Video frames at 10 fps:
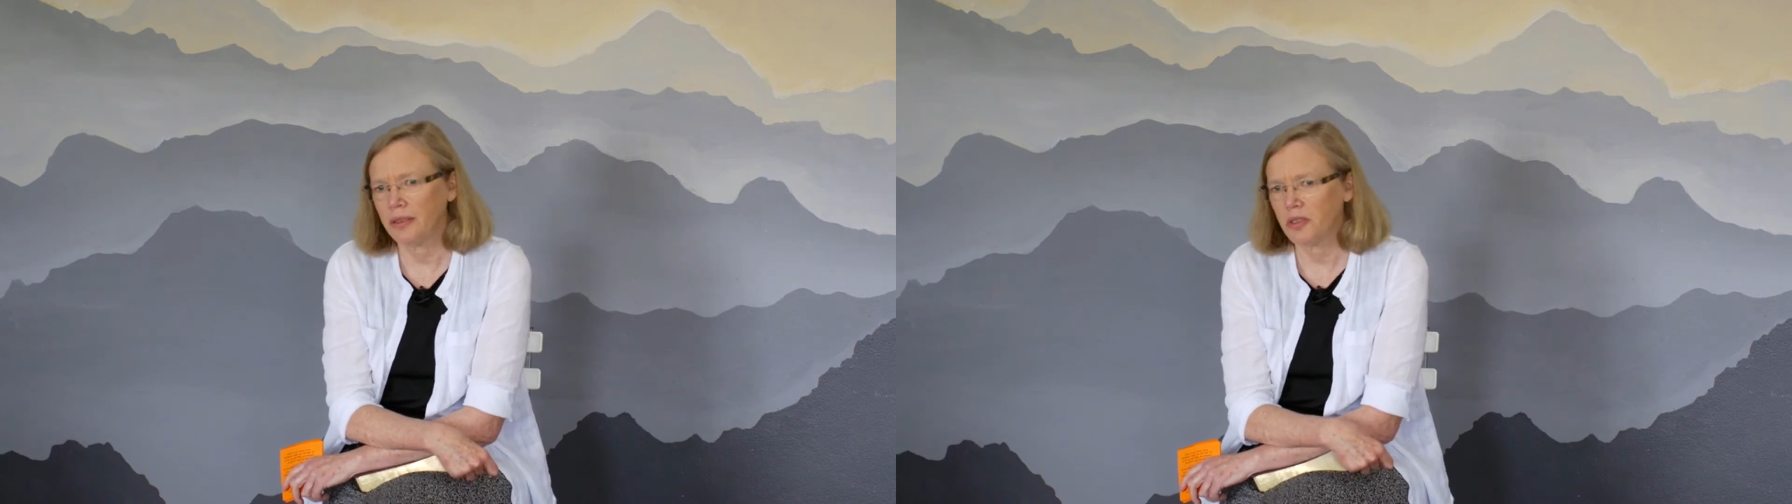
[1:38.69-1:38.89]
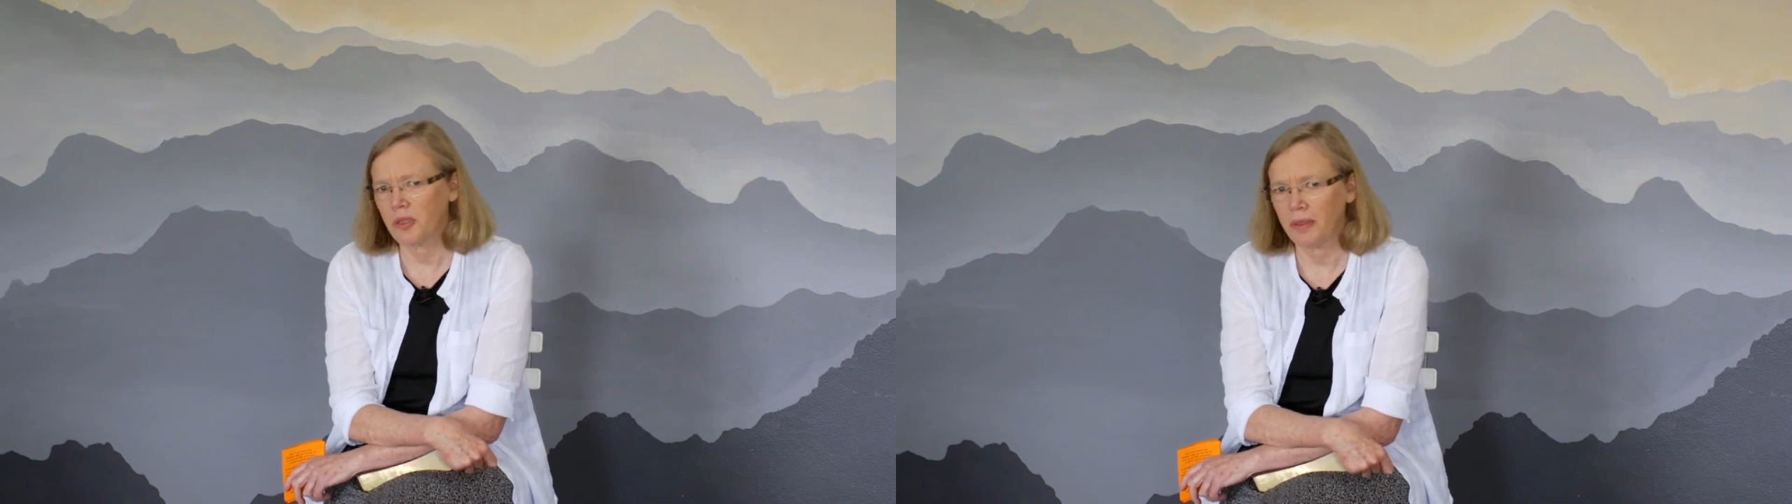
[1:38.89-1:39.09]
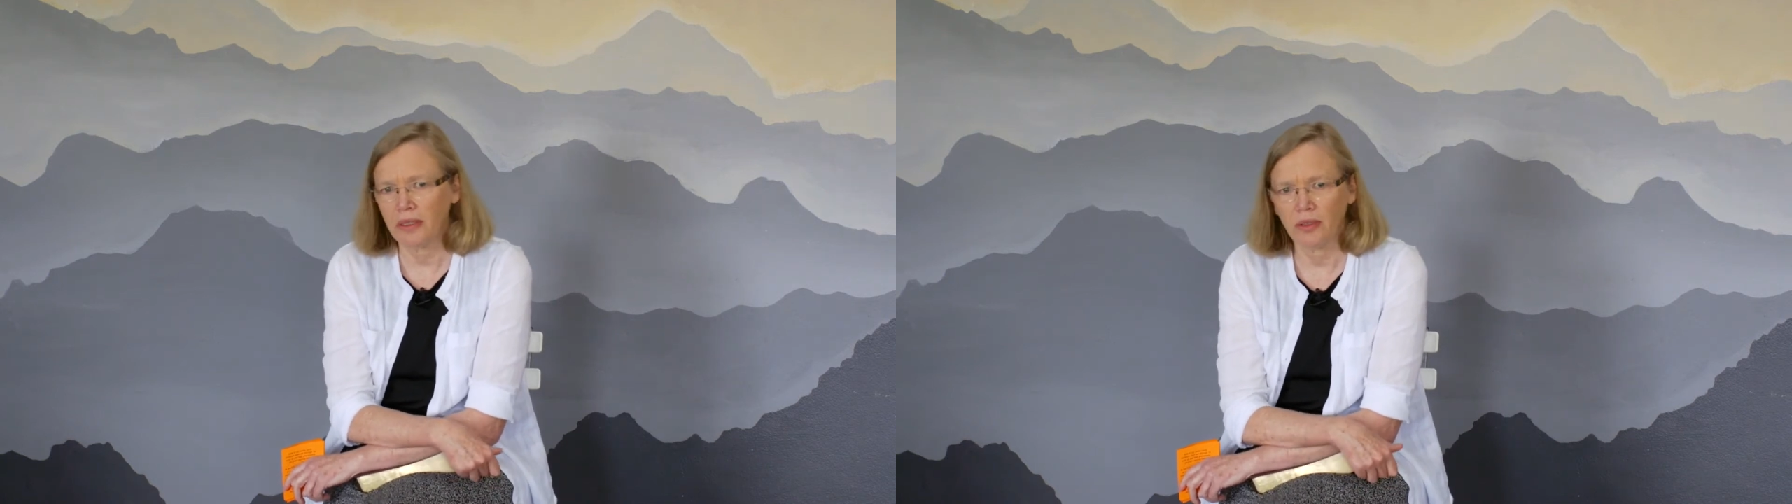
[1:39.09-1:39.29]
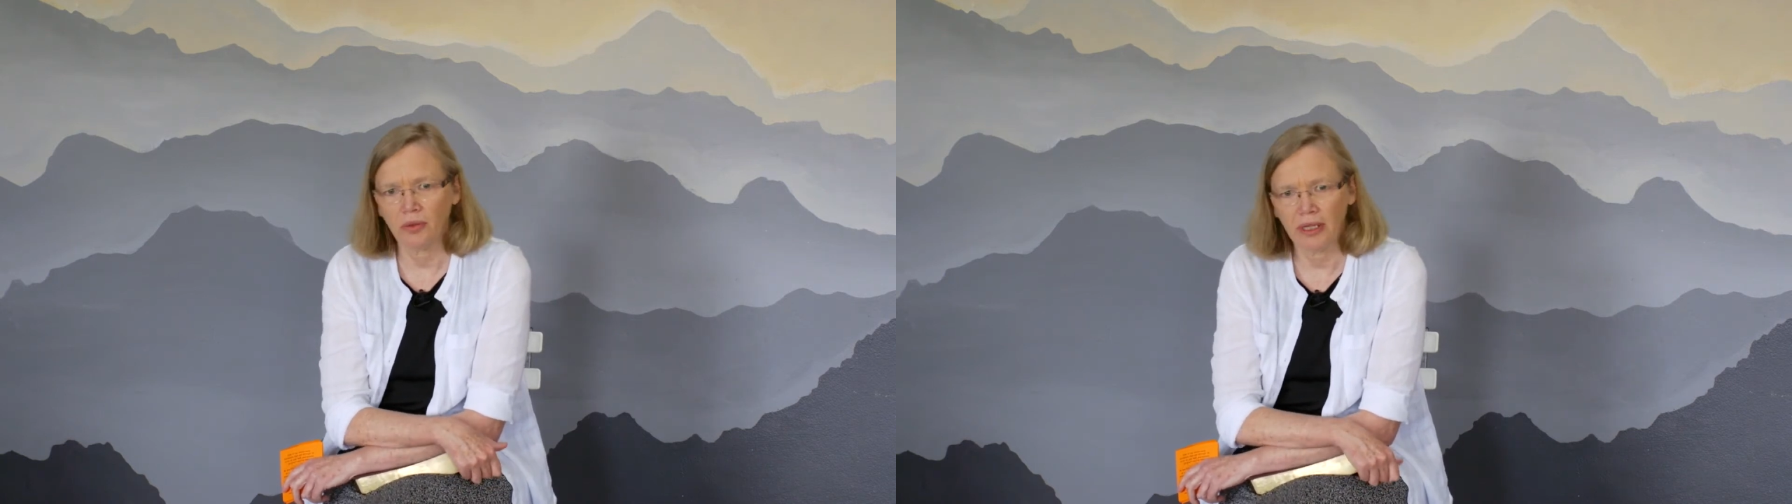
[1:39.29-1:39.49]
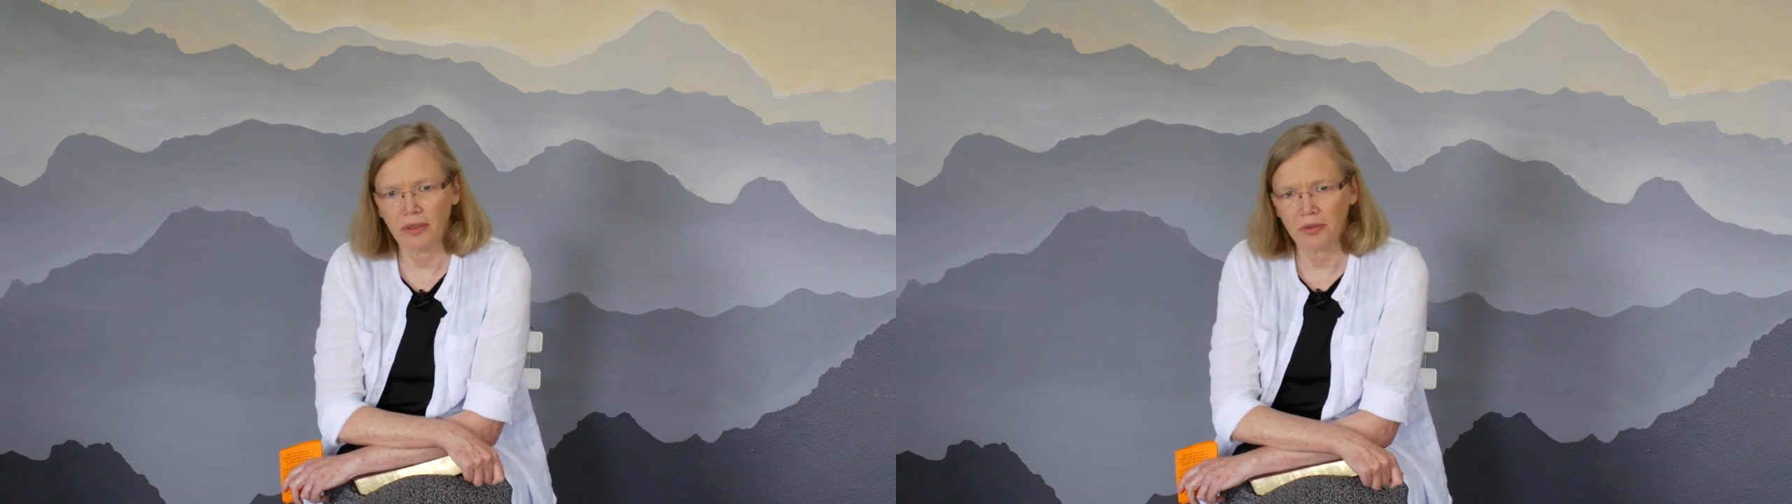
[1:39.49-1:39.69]
you're spending
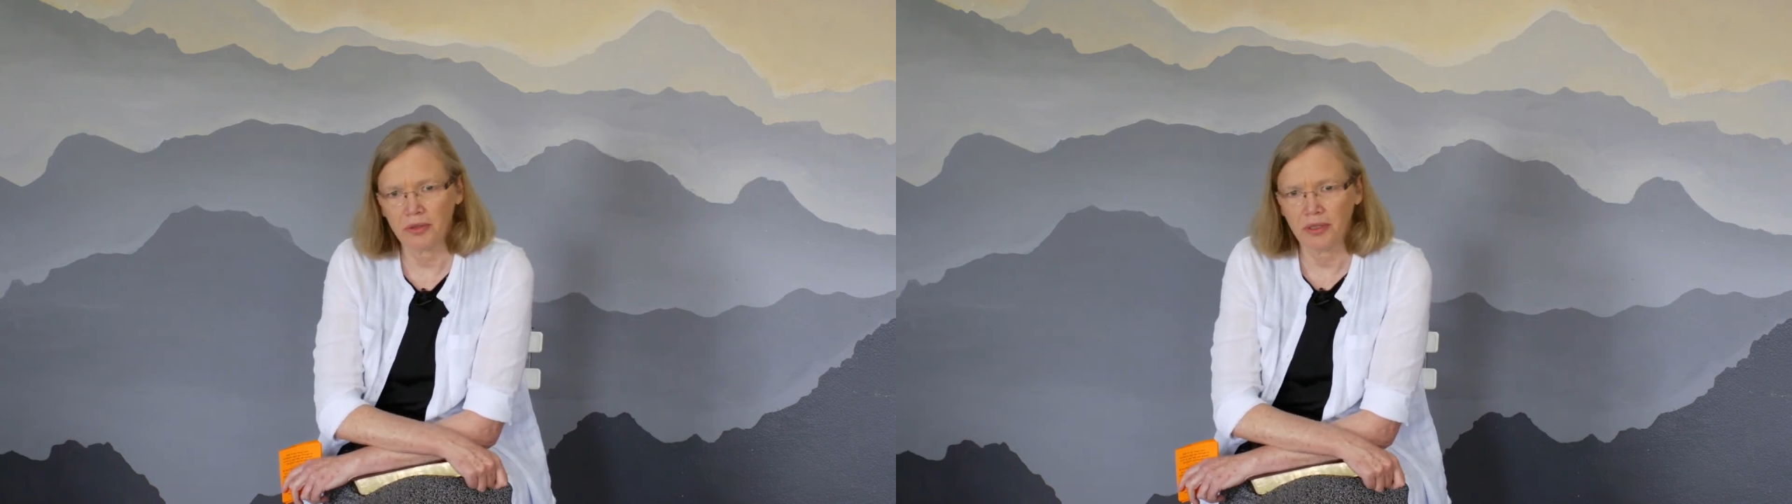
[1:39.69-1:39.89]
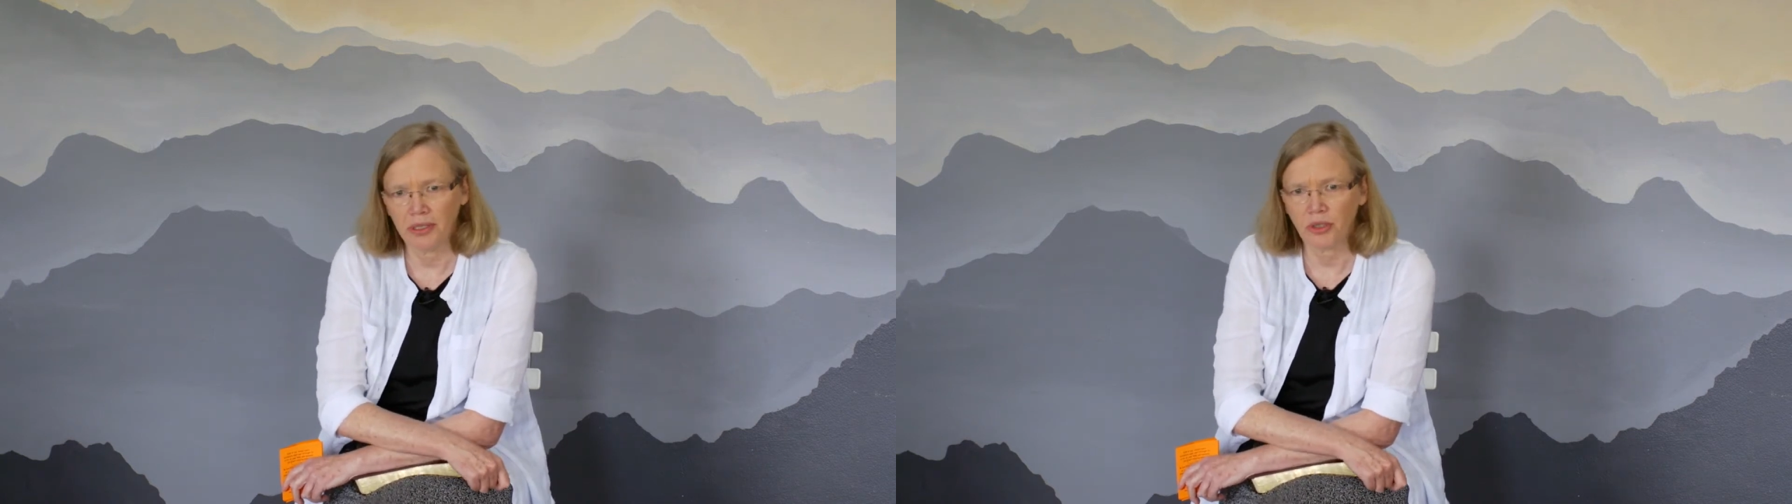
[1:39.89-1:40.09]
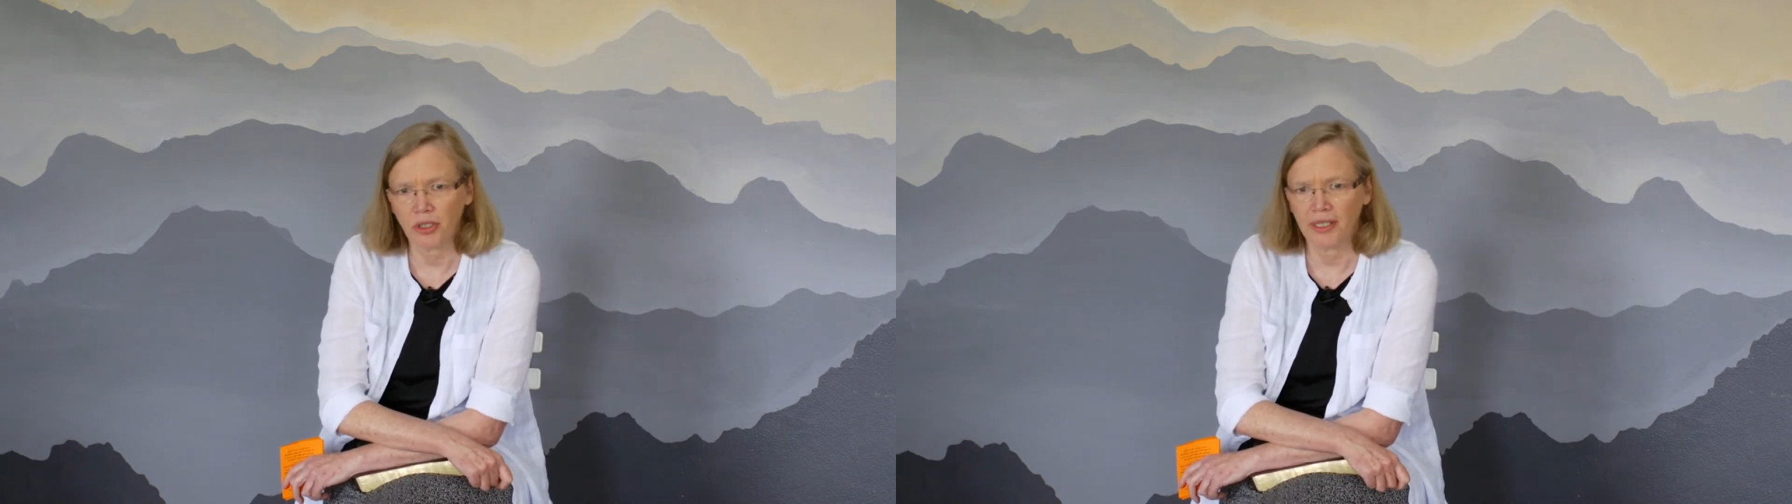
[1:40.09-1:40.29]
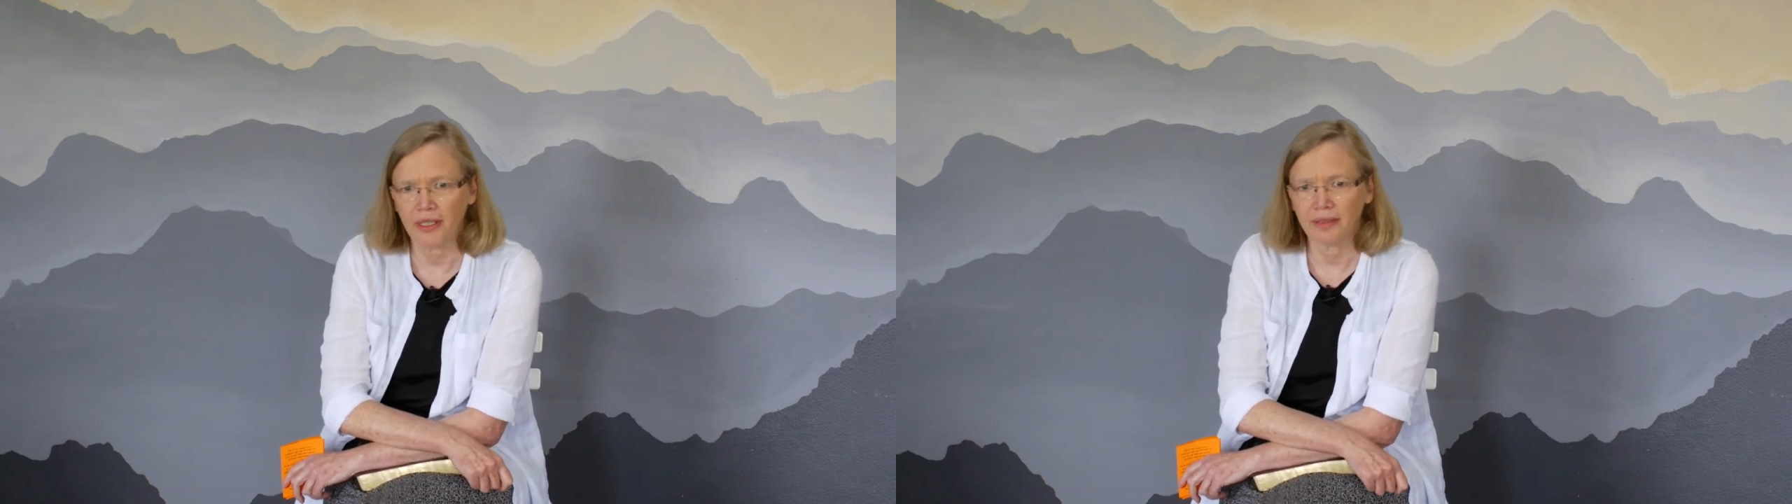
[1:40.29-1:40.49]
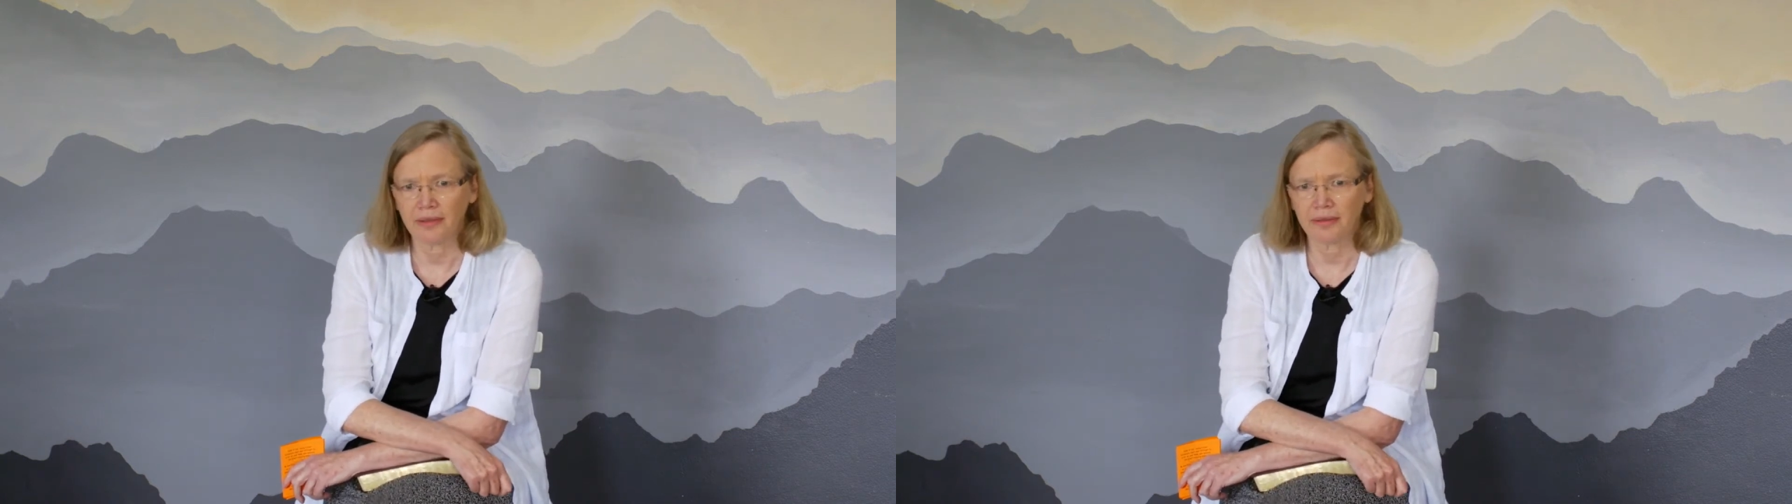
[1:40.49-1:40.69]
your hours in each day.